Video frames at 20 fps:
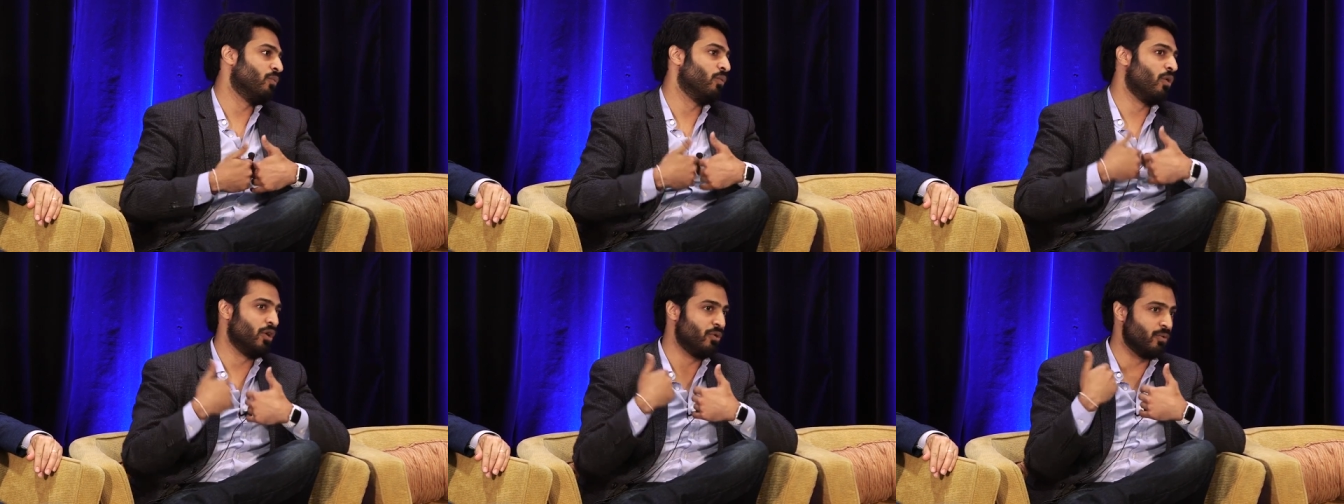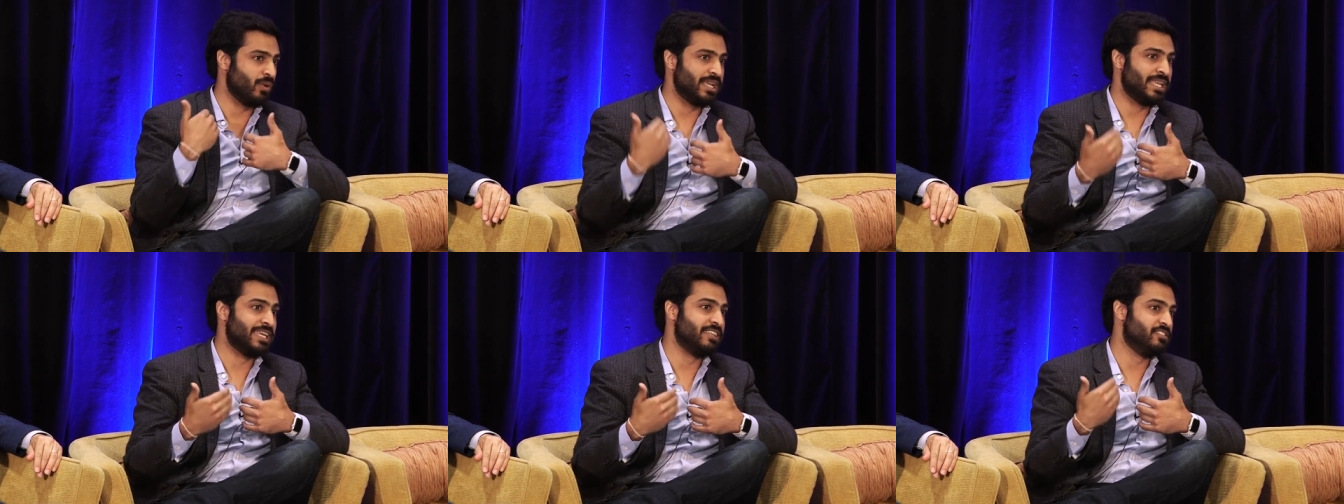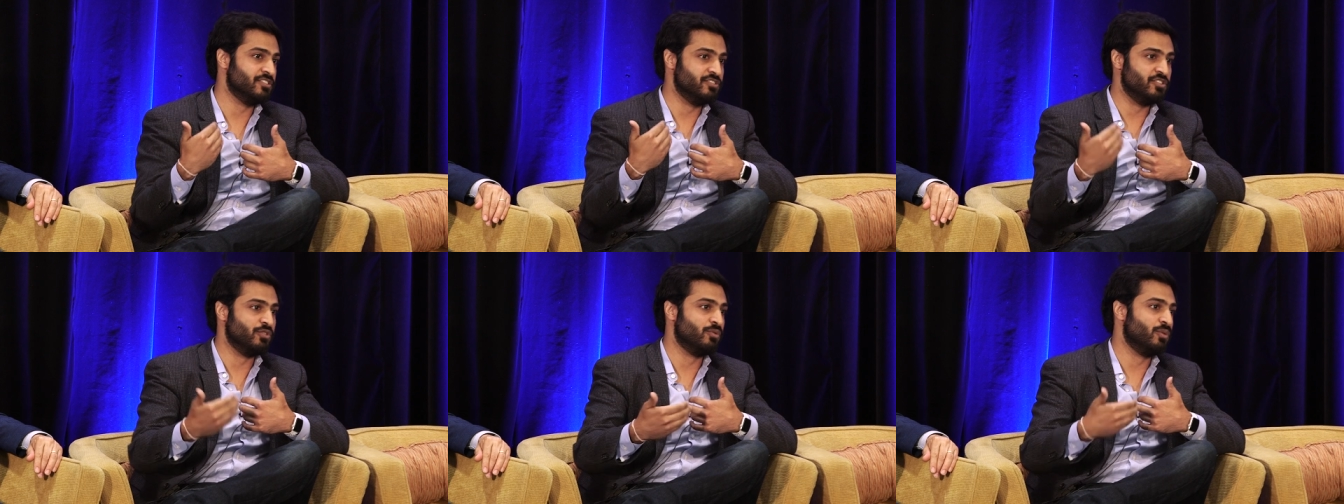what do we
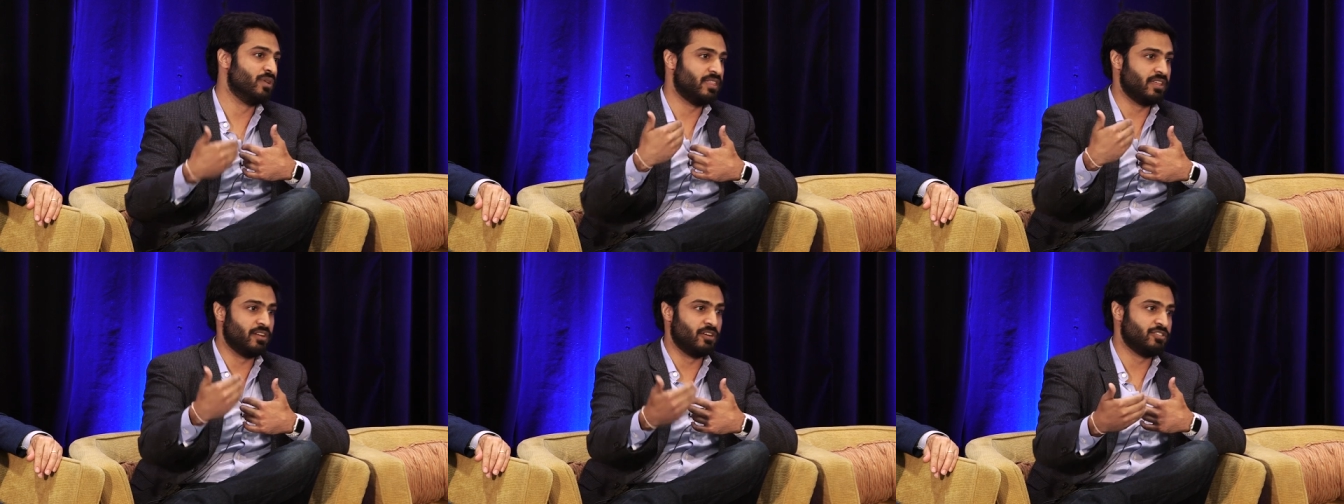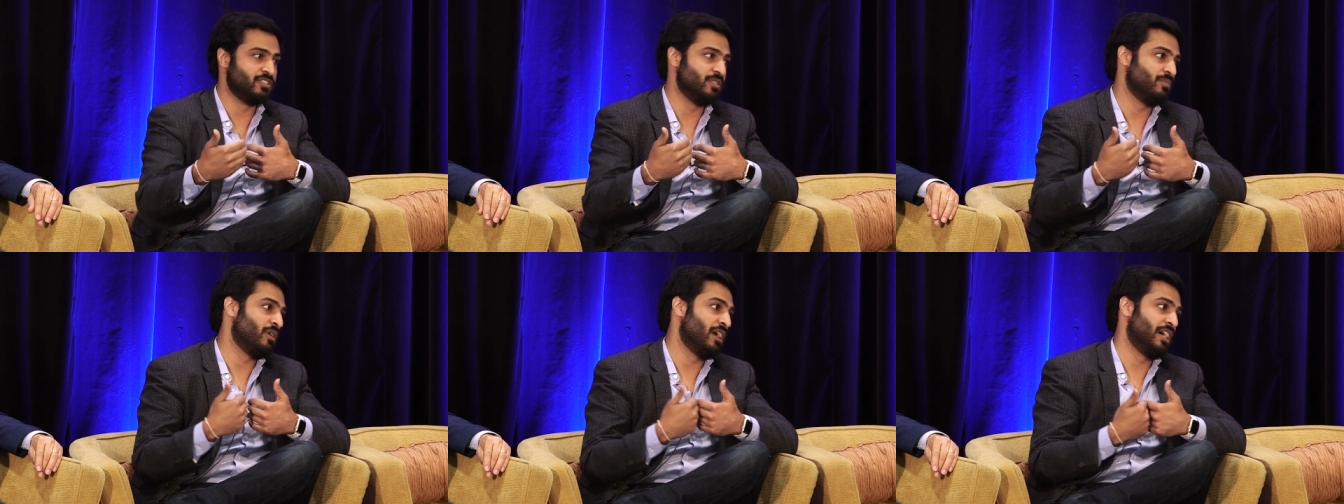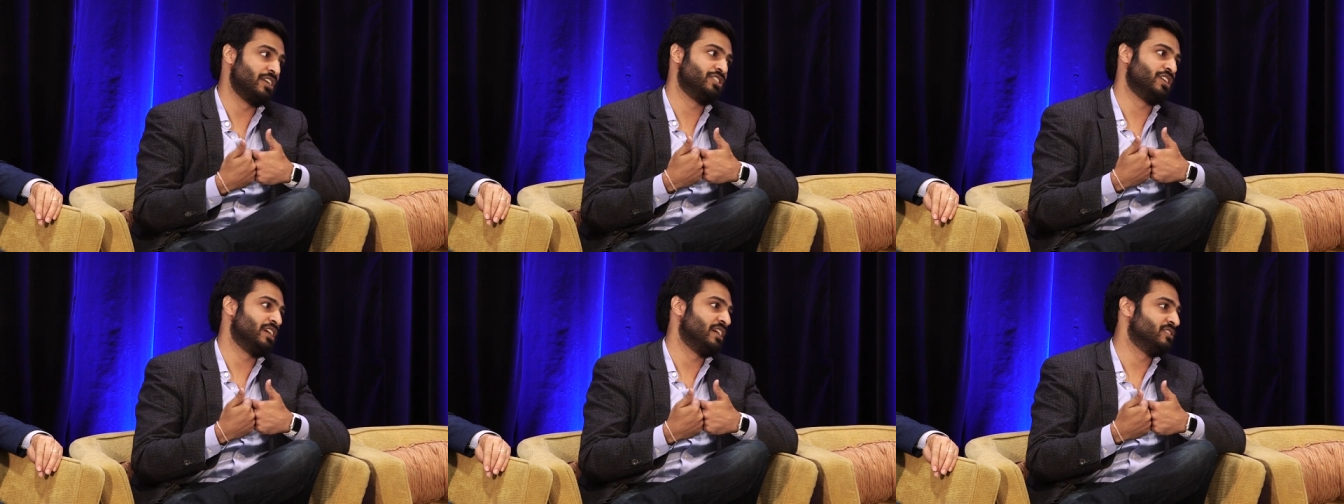need to do within our
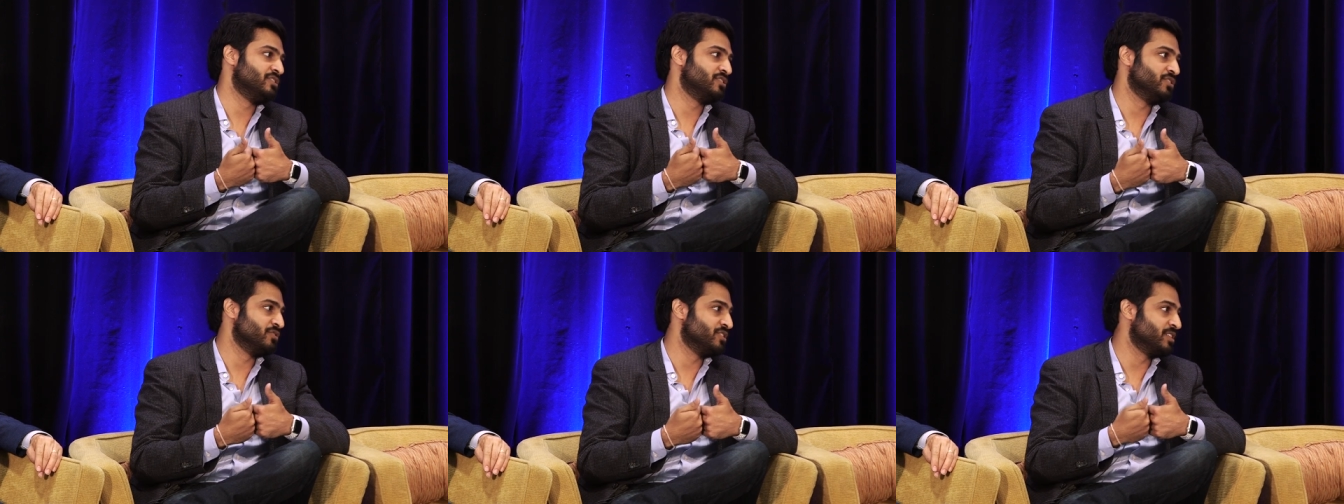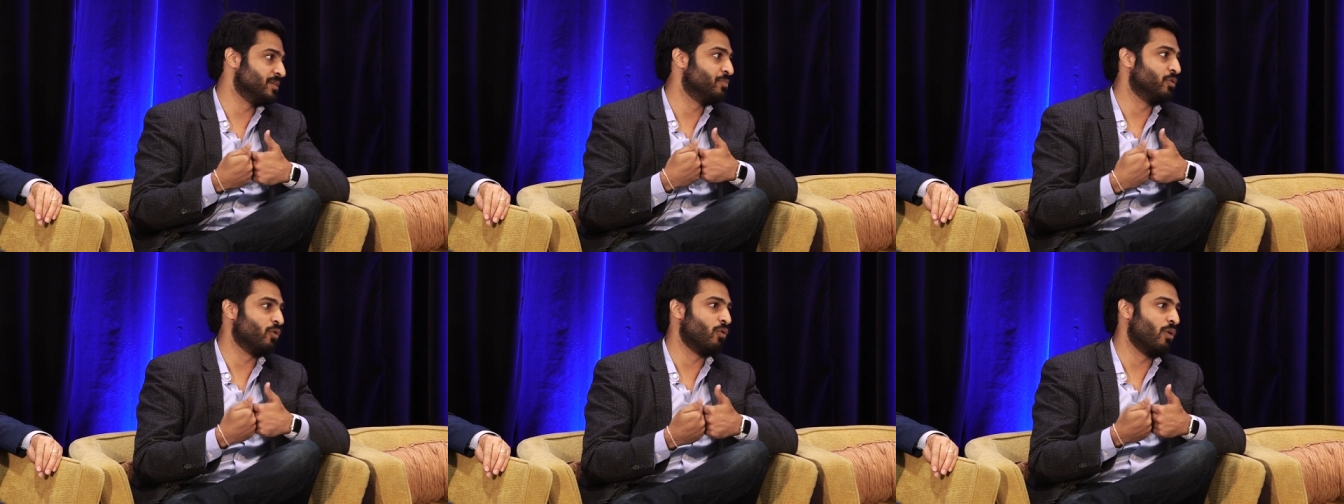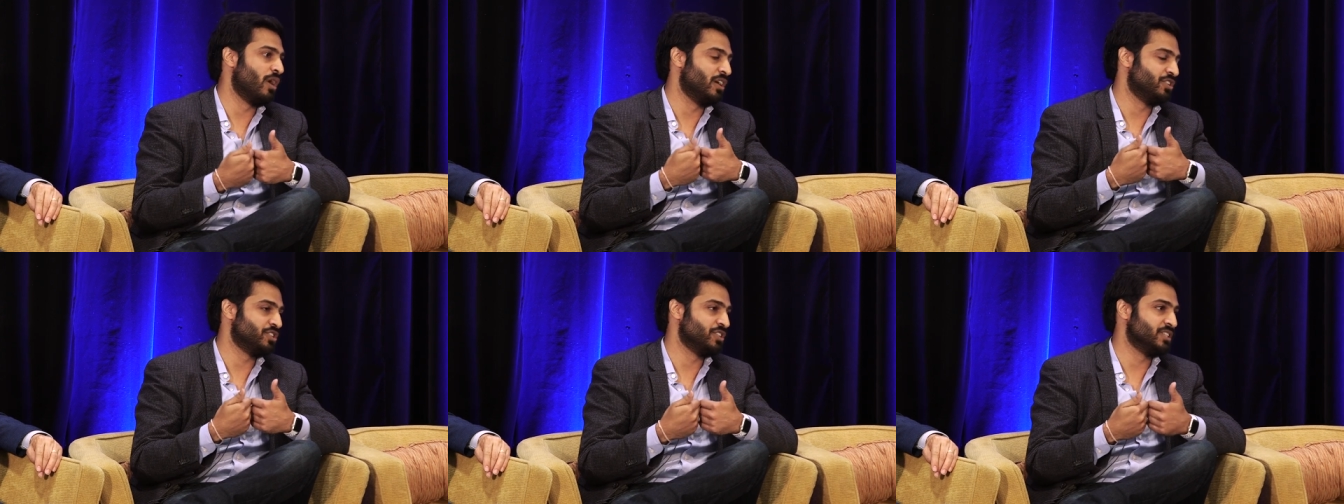supply chain? So simple
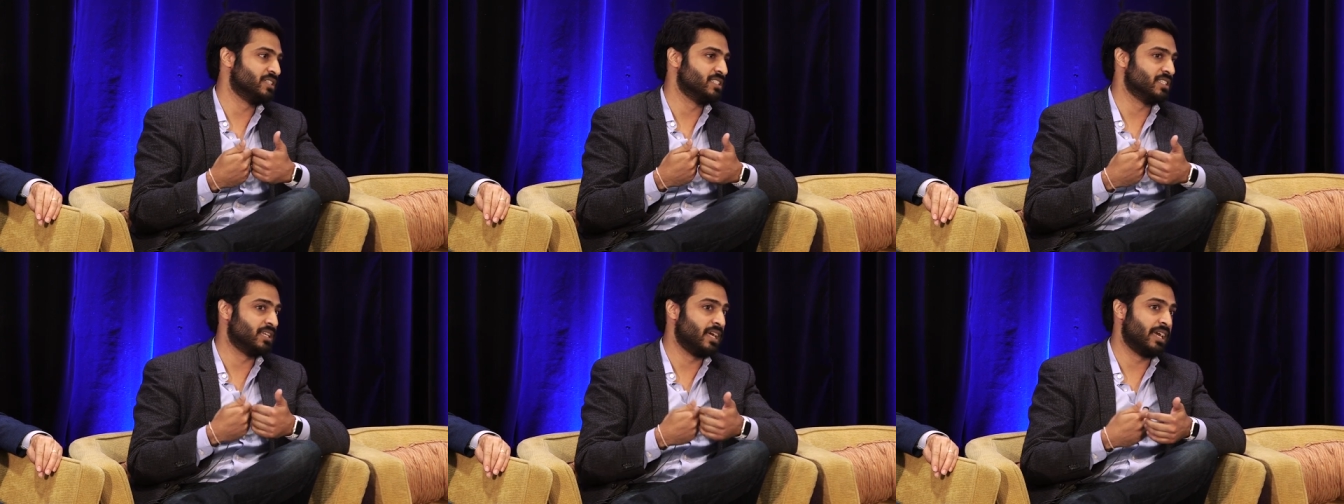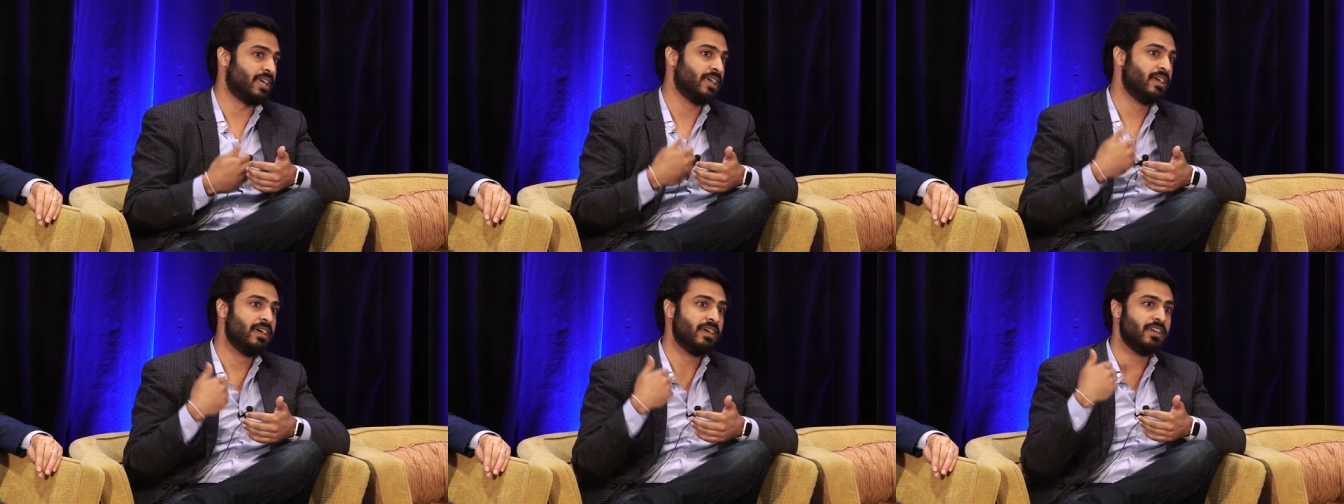questions like,